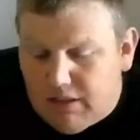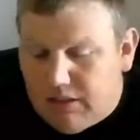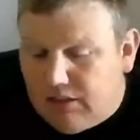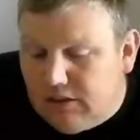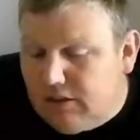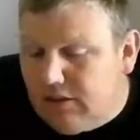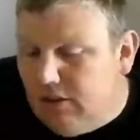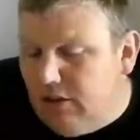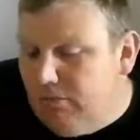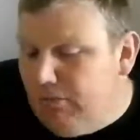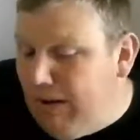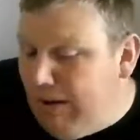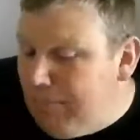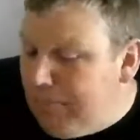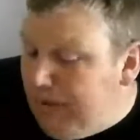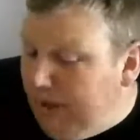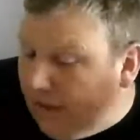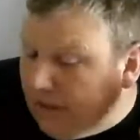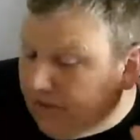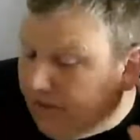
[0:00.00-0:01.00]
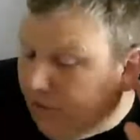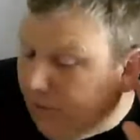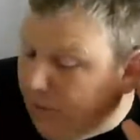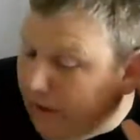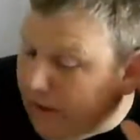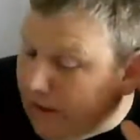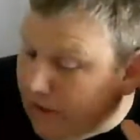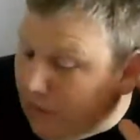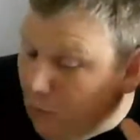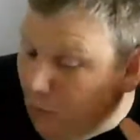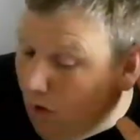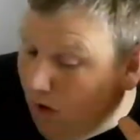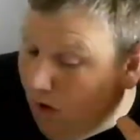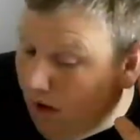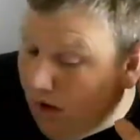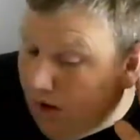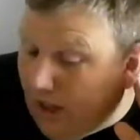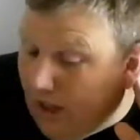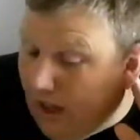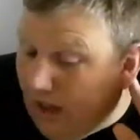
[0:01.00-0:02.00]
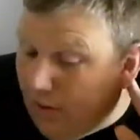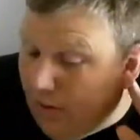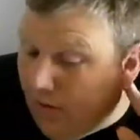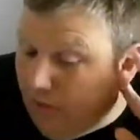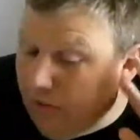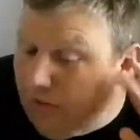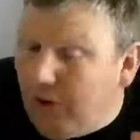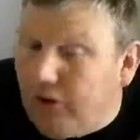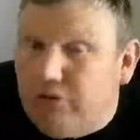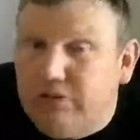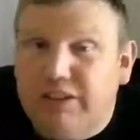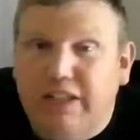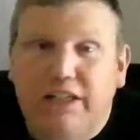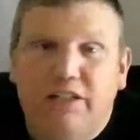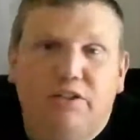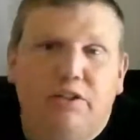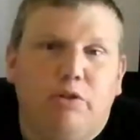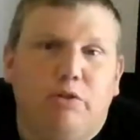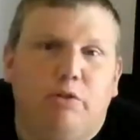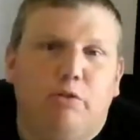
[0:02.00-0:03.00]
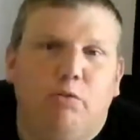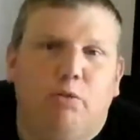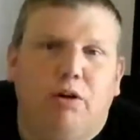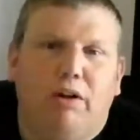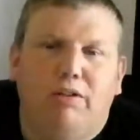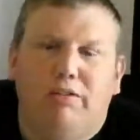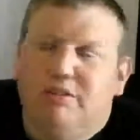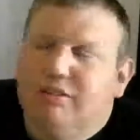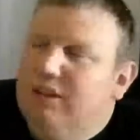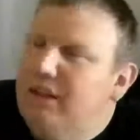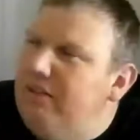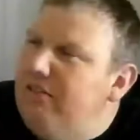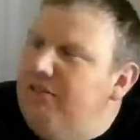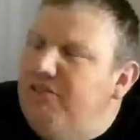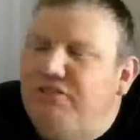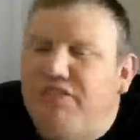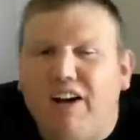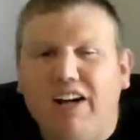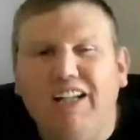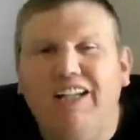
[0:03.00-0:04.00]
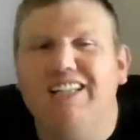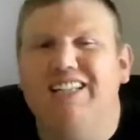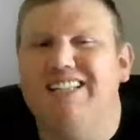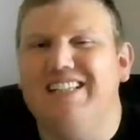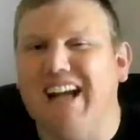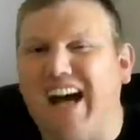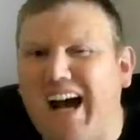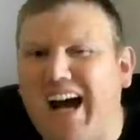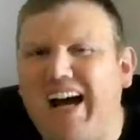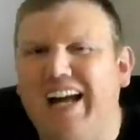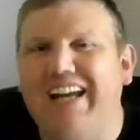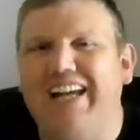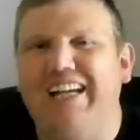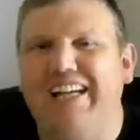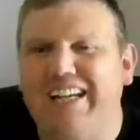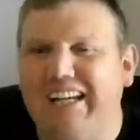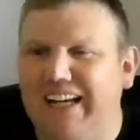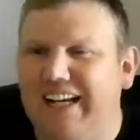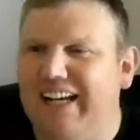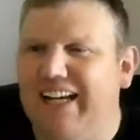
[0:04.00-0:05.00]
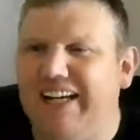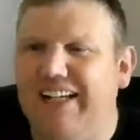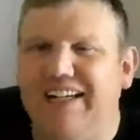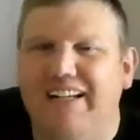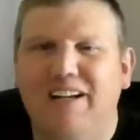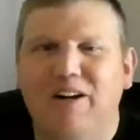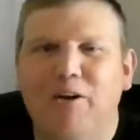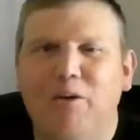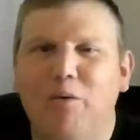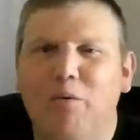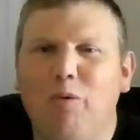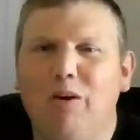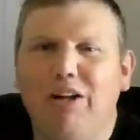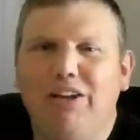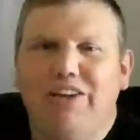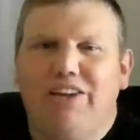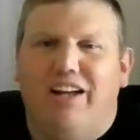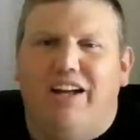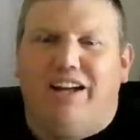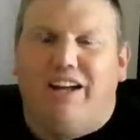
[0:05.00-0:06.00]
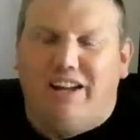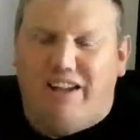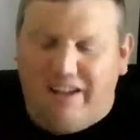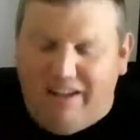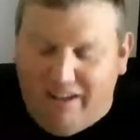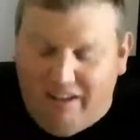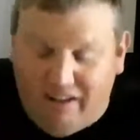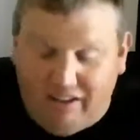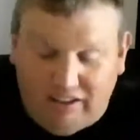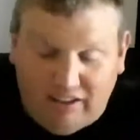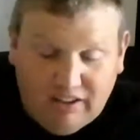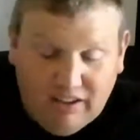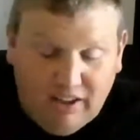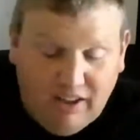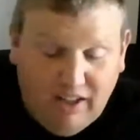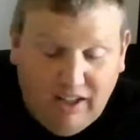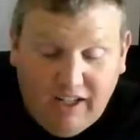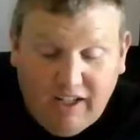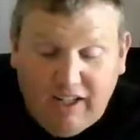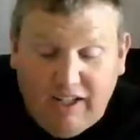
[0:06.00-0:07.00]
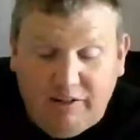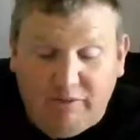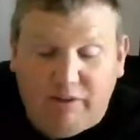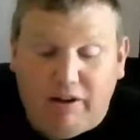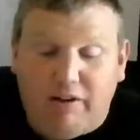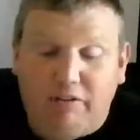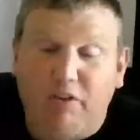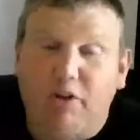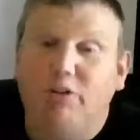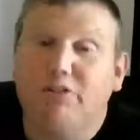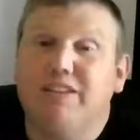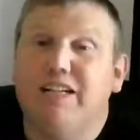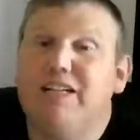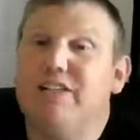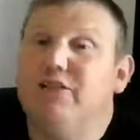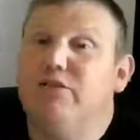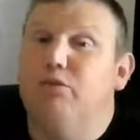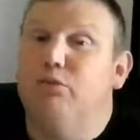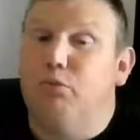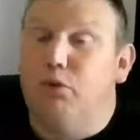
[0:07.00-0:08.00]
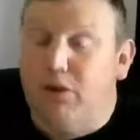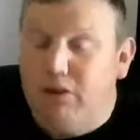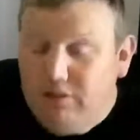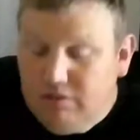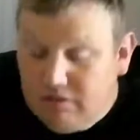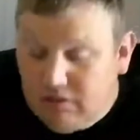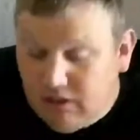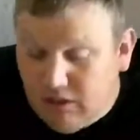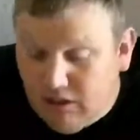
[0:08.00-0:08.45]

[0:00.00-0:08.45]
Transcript: So my picks for week one, I went 13-2-1. Fucking tie again. What the hell? Anyway, 13-2-1.